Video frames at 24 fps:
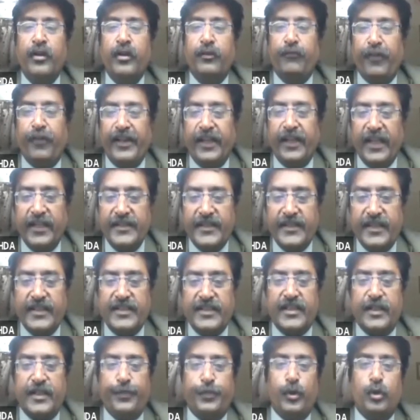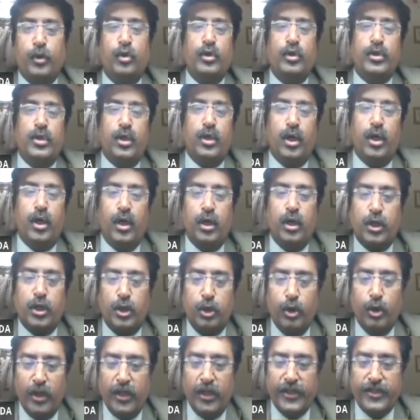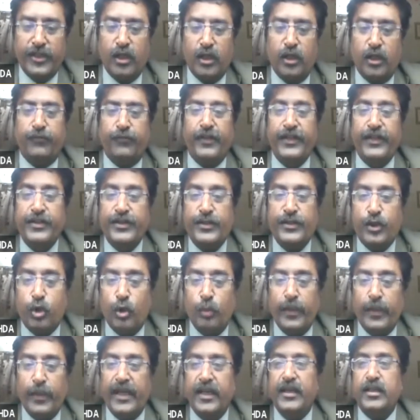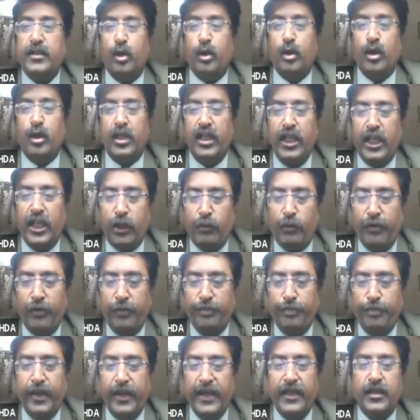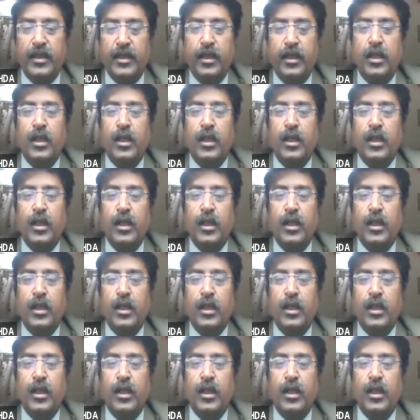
financial support or donation of instrument or equipment,